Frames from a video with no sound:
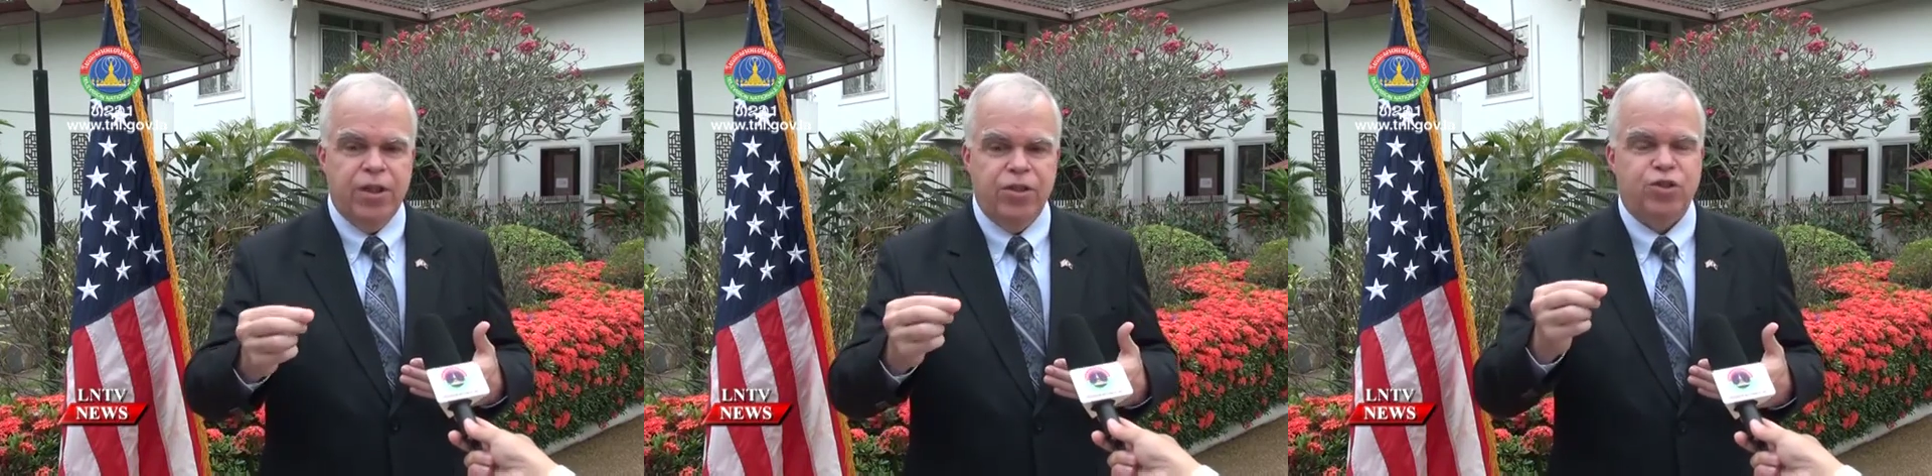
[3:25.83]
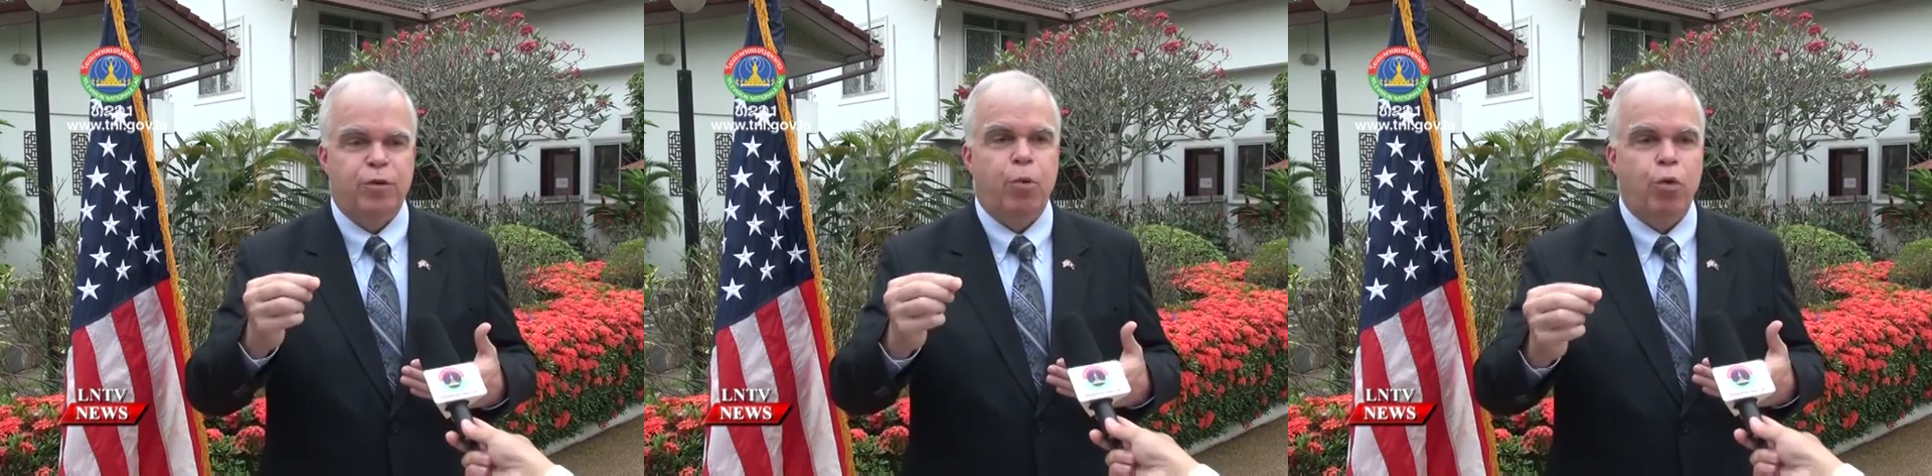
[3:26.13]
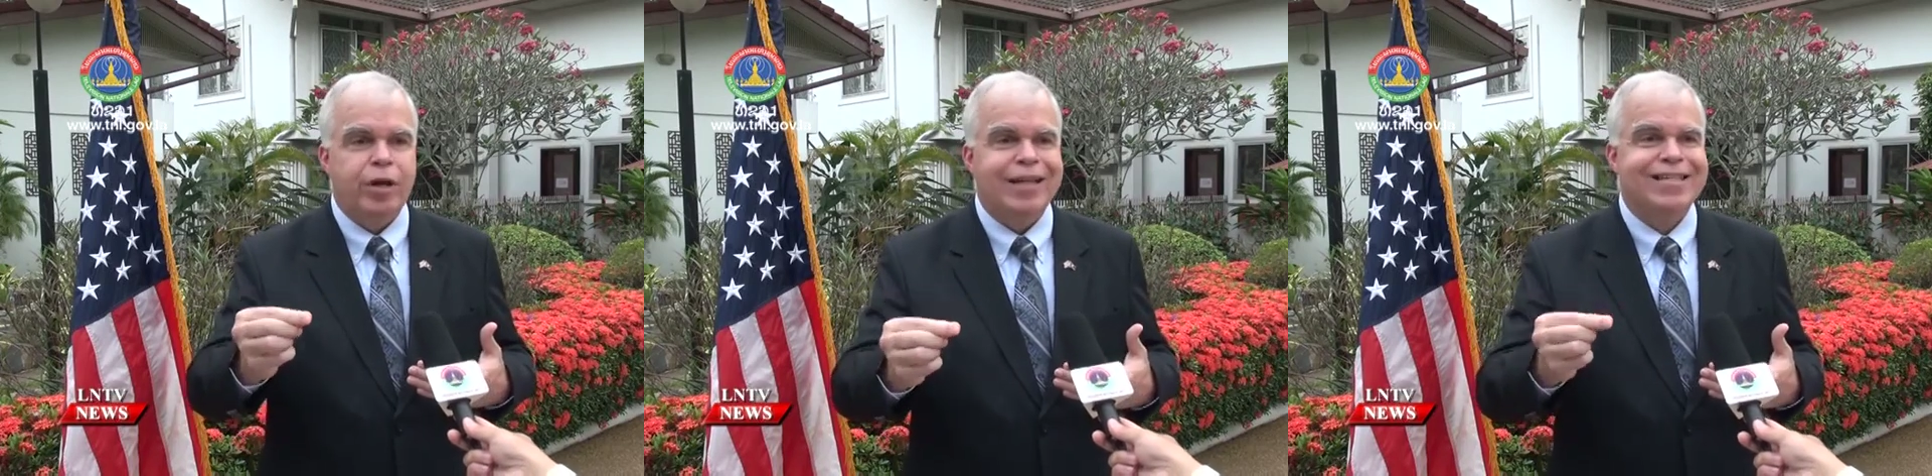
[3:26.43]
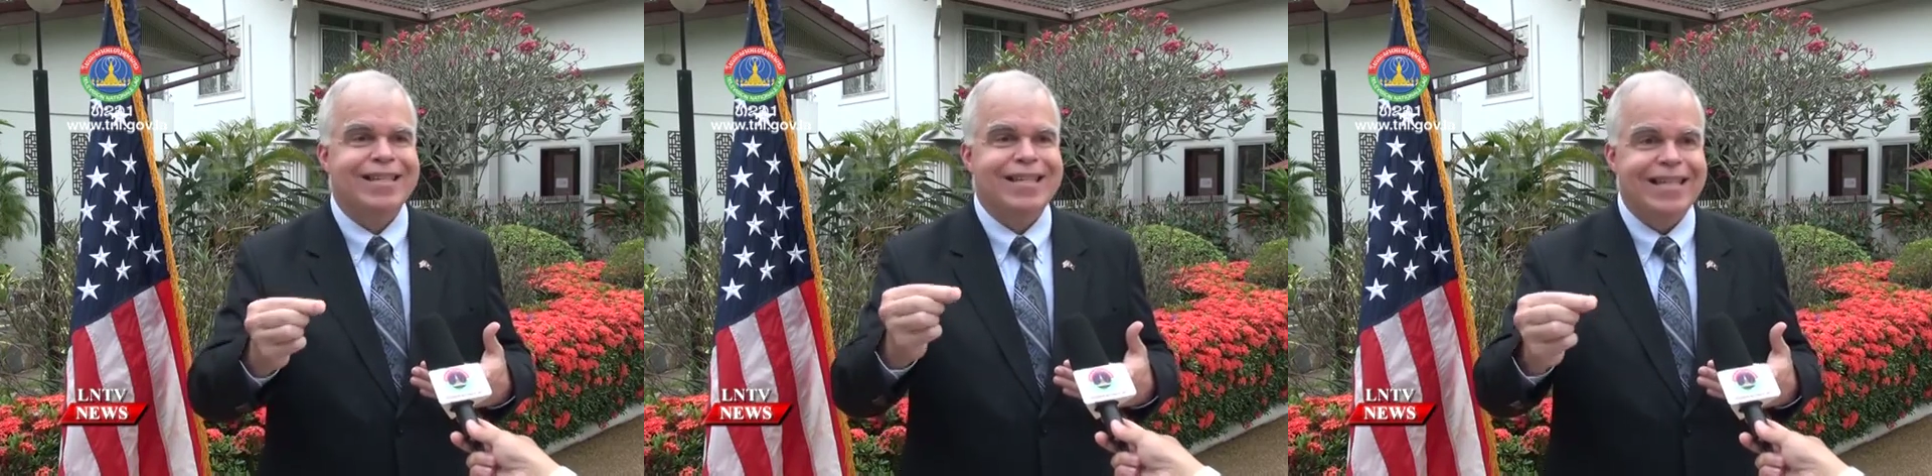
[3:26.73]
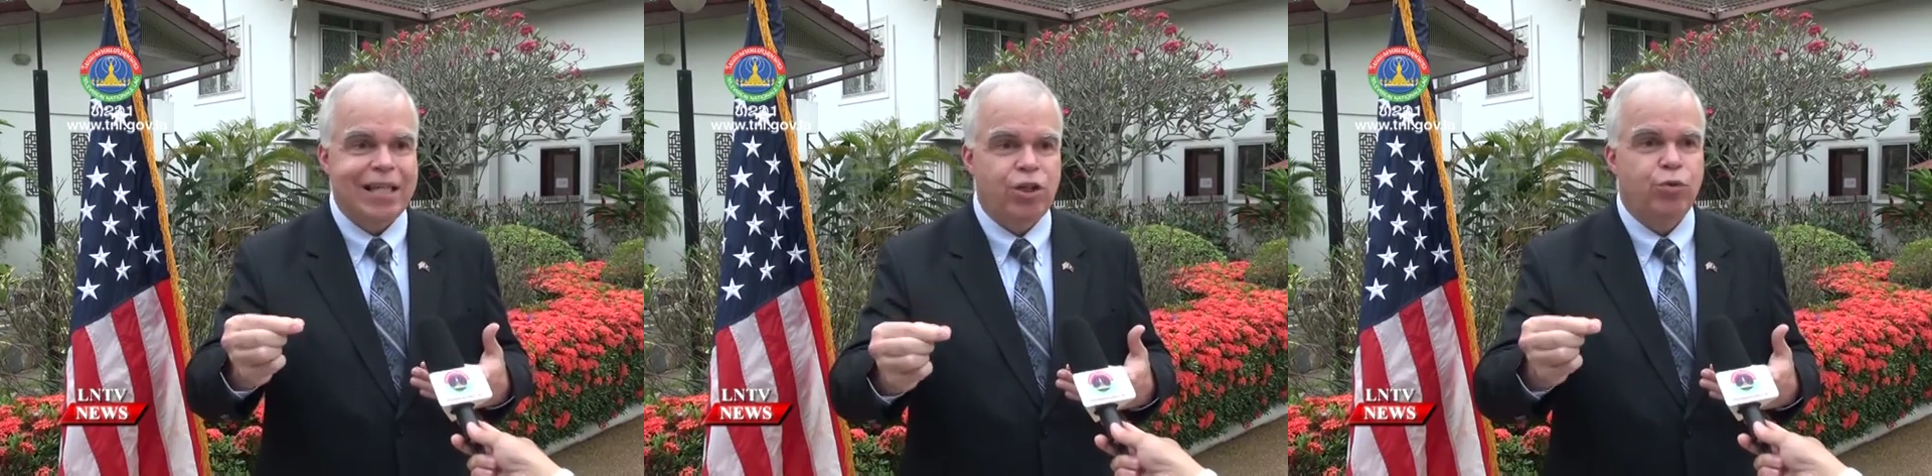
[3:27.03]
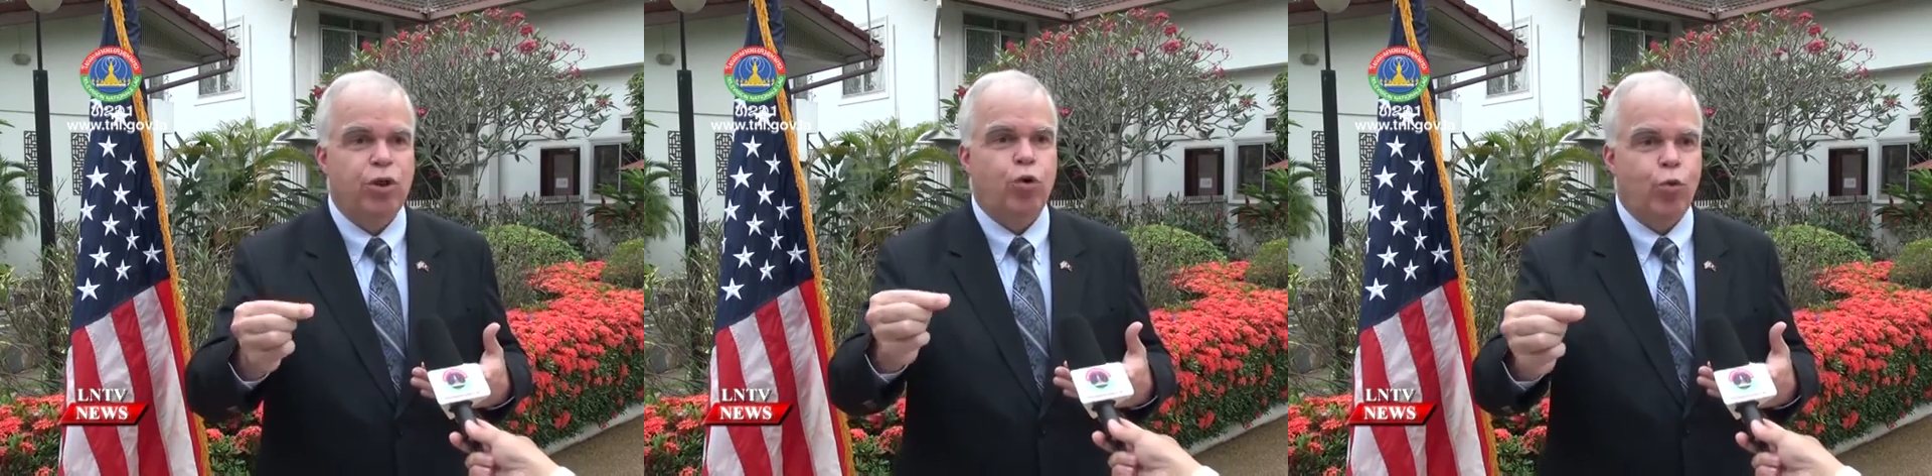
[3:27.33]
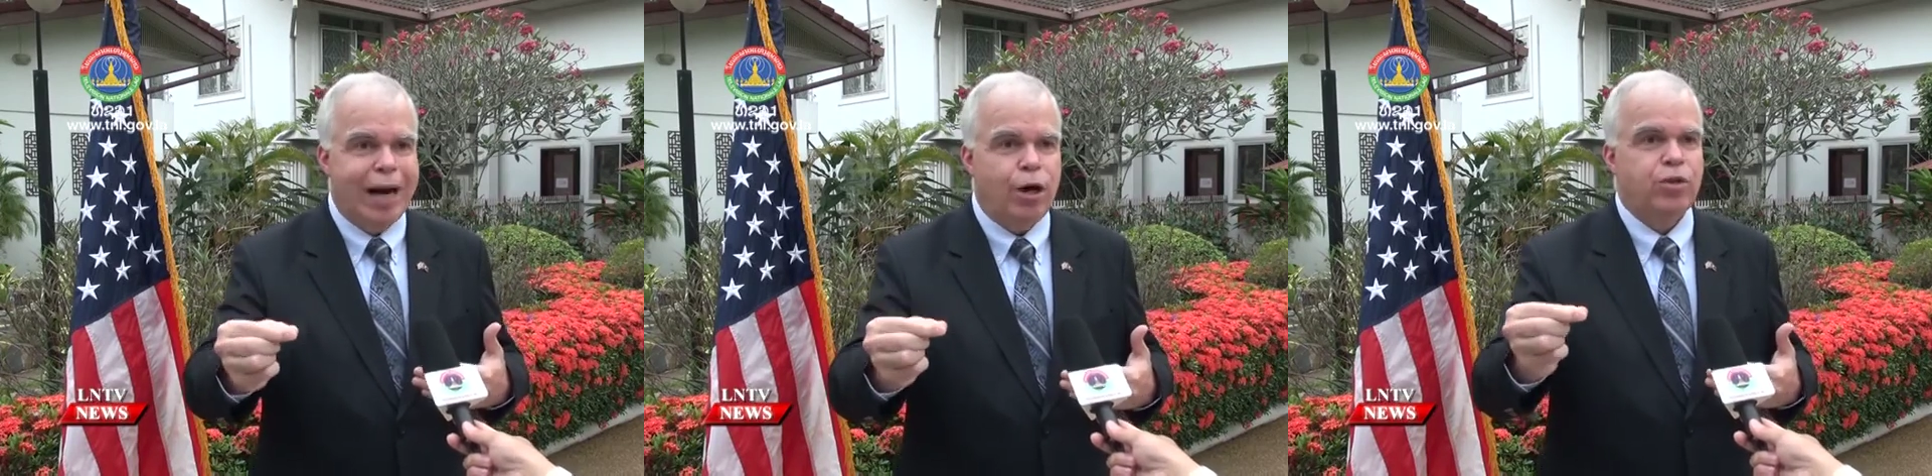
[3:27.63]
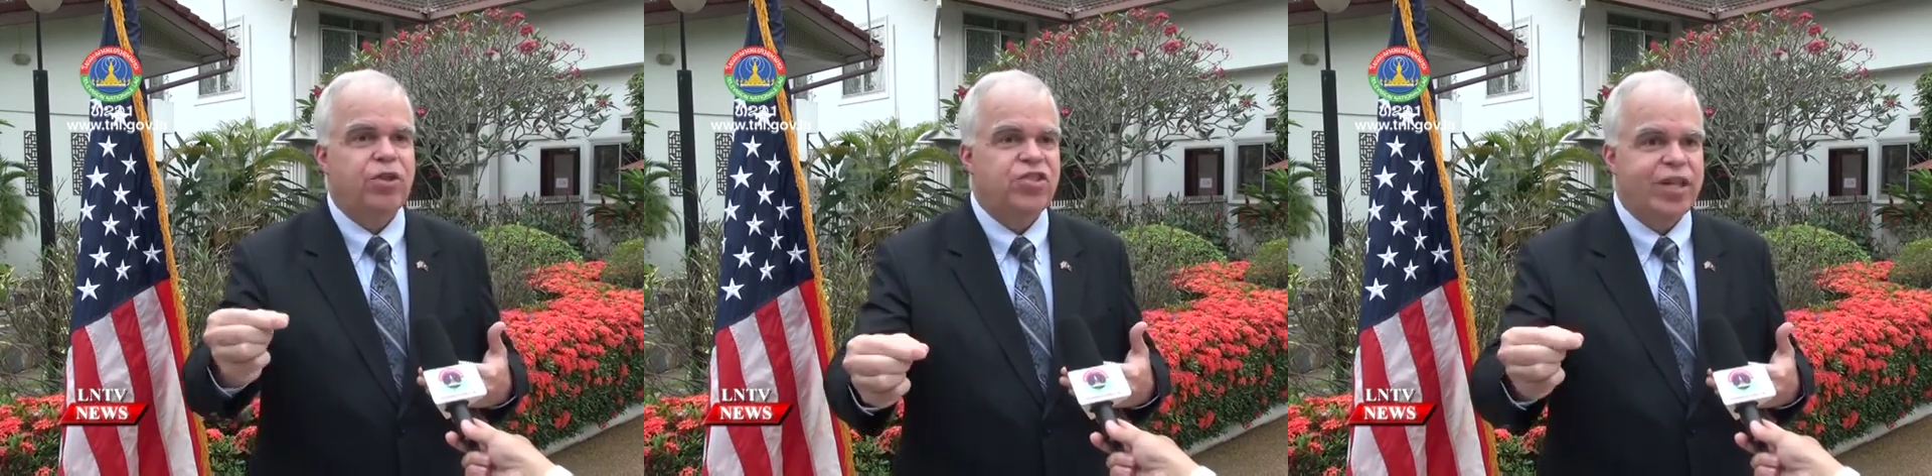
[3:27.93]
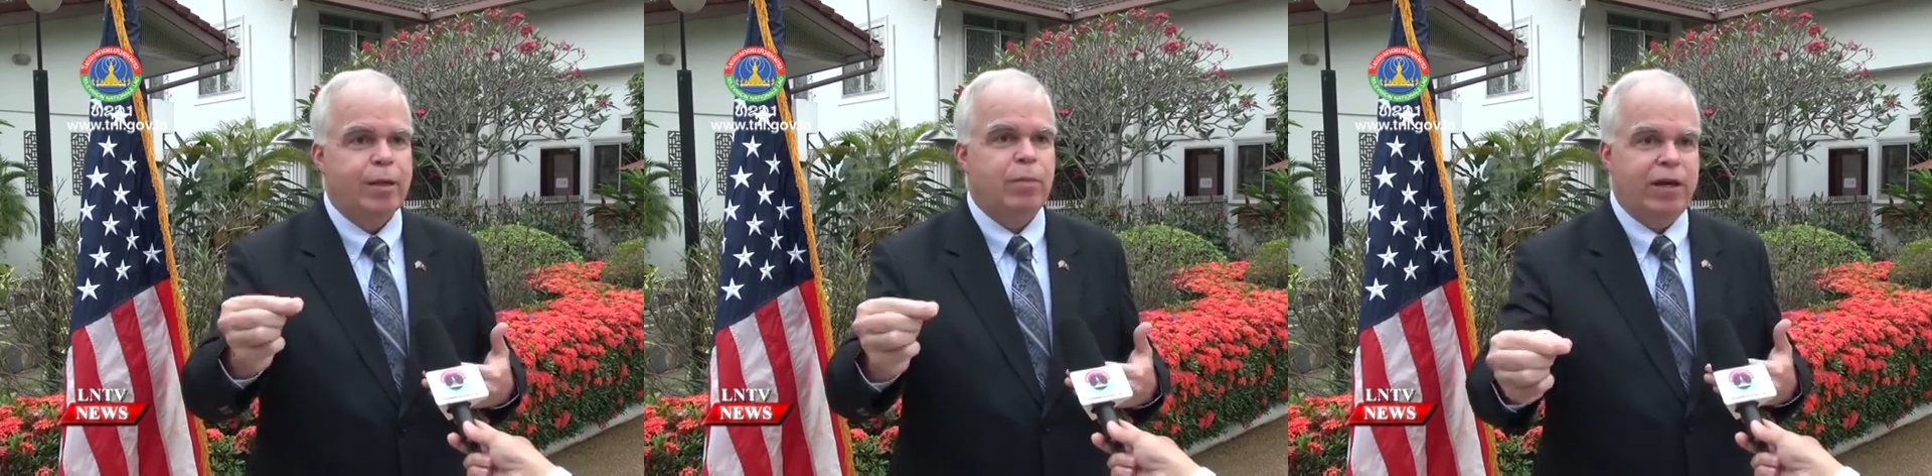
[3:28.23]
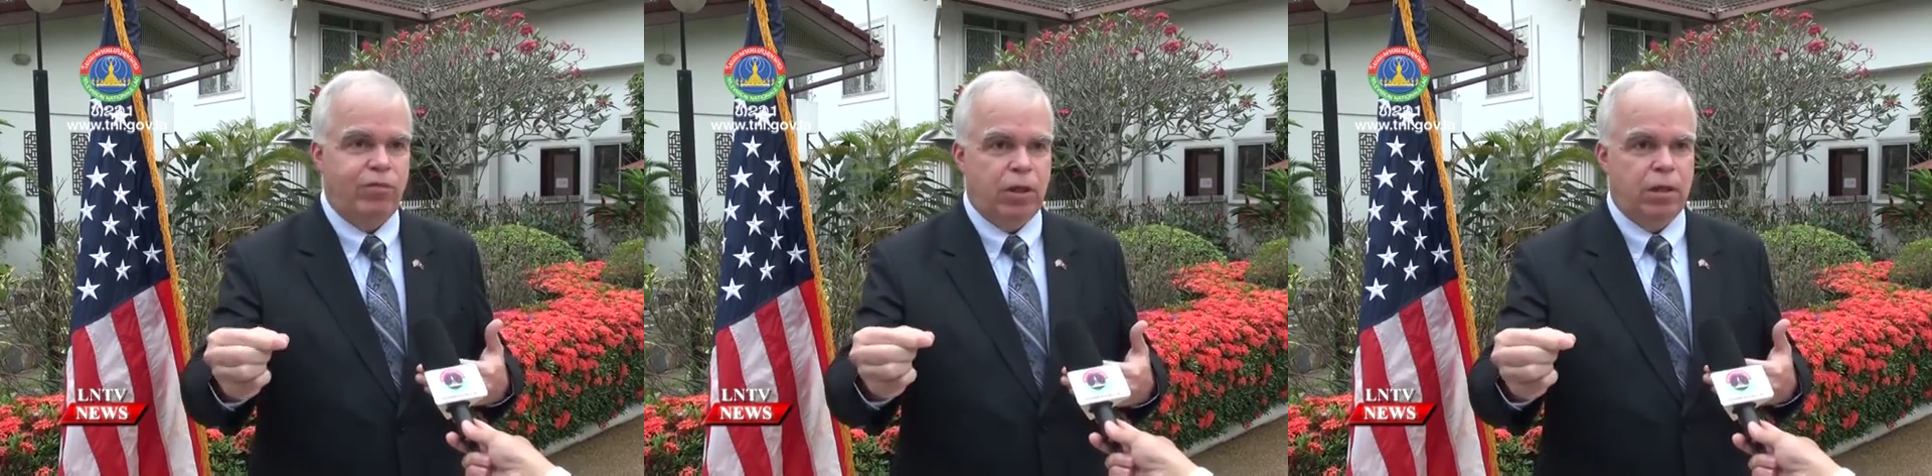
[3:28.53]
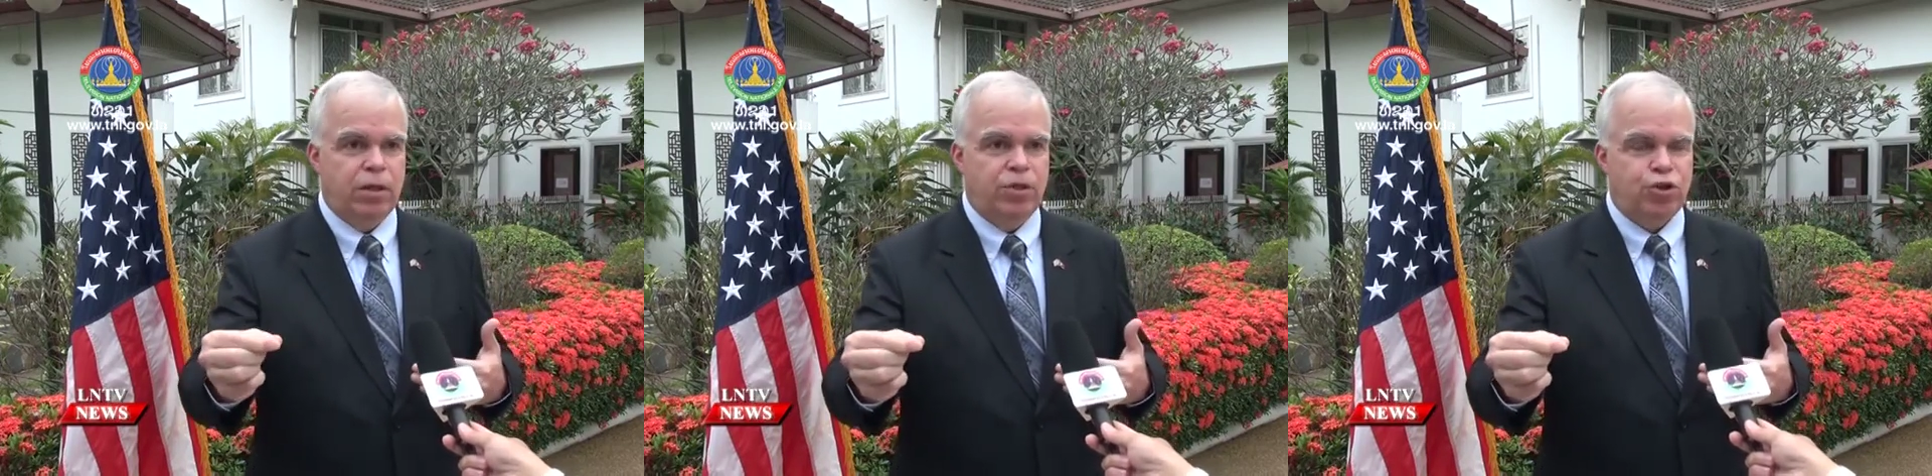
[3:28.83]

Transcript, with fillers: the support has continued around the same level